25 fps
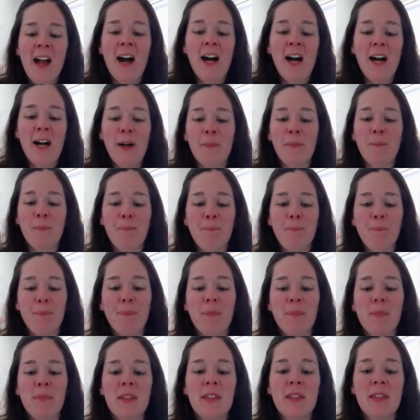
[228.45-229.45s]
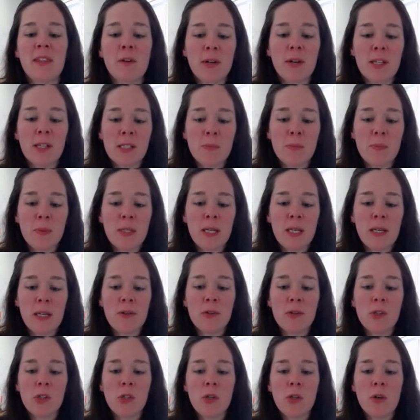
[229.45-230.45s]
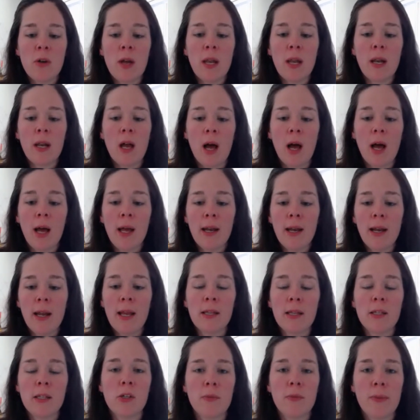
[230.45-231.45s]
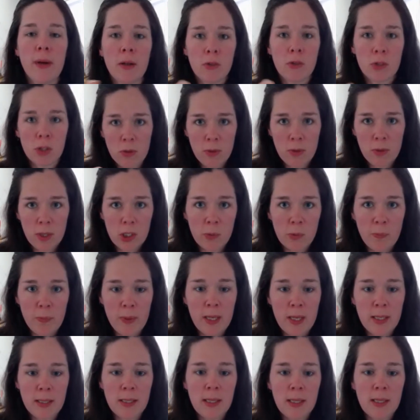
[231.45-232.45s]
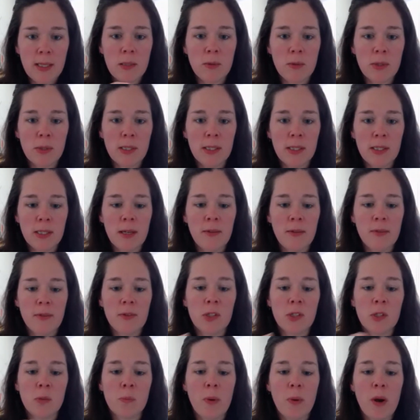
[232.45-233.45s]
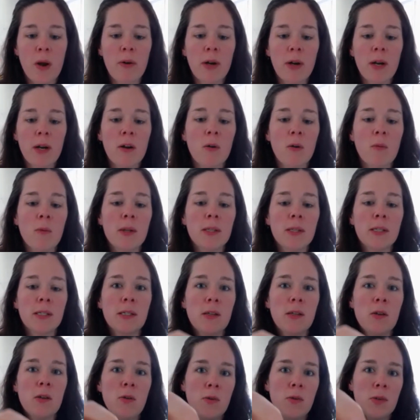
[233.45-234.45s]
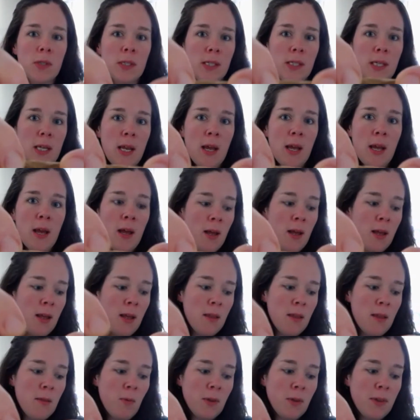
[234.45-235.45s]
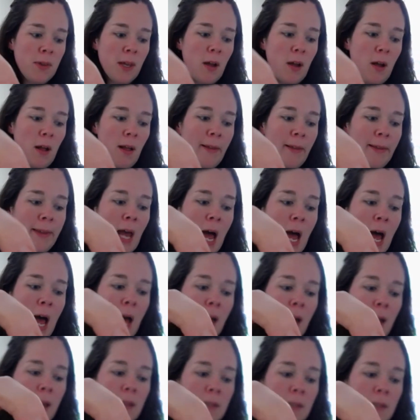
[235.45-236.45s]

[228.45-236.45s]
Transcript: The russet potatoes you can cut into about 2-inch pieces once they've sprouted, or once you see what they call an eye.